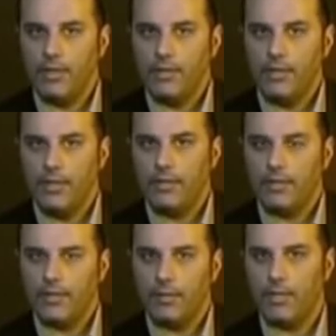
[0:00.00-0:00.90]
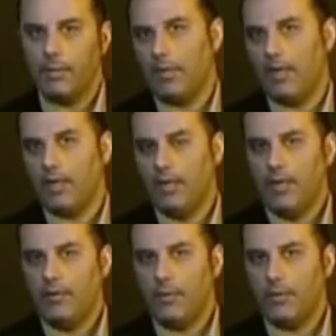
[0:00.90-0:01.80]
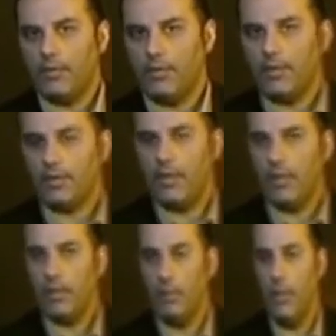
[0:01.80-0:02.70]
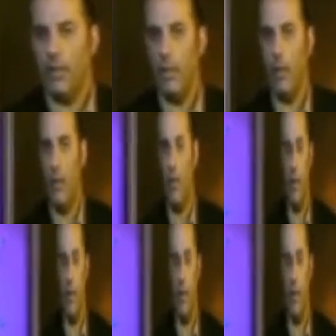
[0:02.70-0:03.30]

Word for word: This is the stumbling block for most of the scholars and researchers.